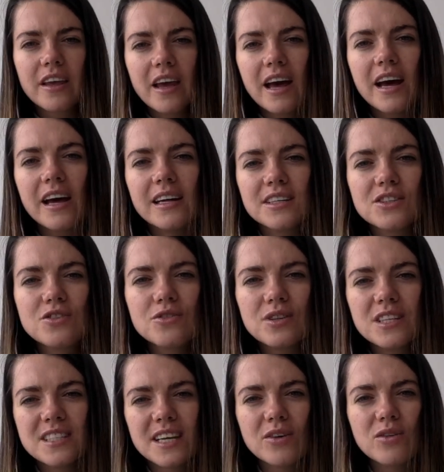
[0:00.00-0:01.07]
and so
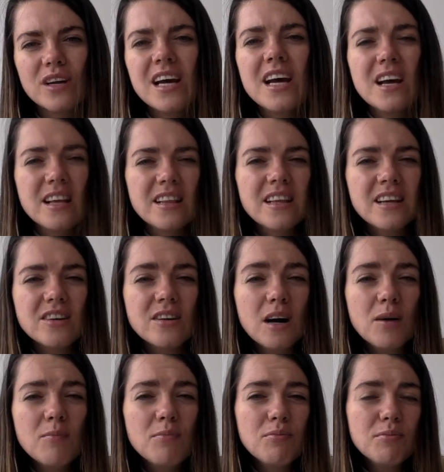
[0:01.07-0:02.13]
the
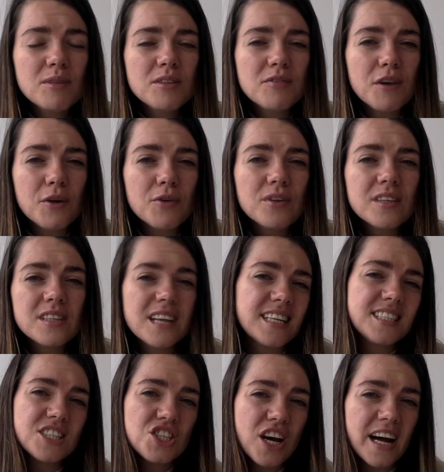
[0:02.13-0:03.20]
club was founded as
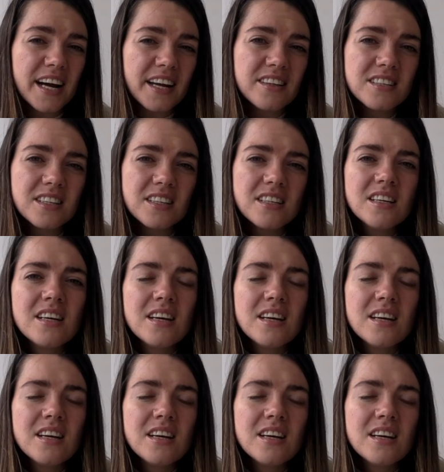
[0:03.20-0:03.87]
a charity